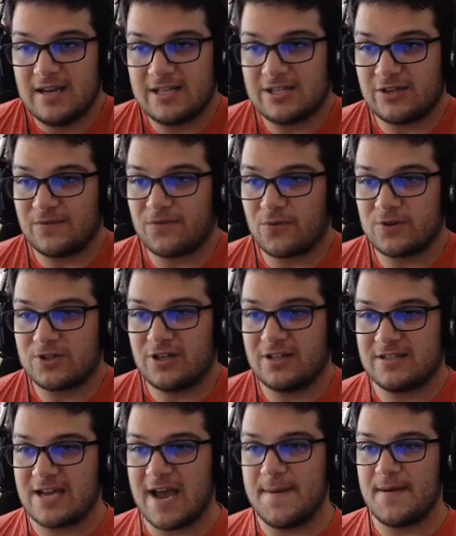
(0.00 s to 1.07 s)
It's
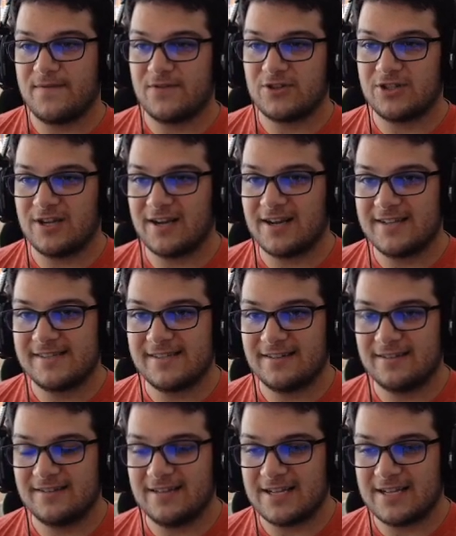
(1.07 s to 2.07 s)
unfortunate timing for Shin Godzilla,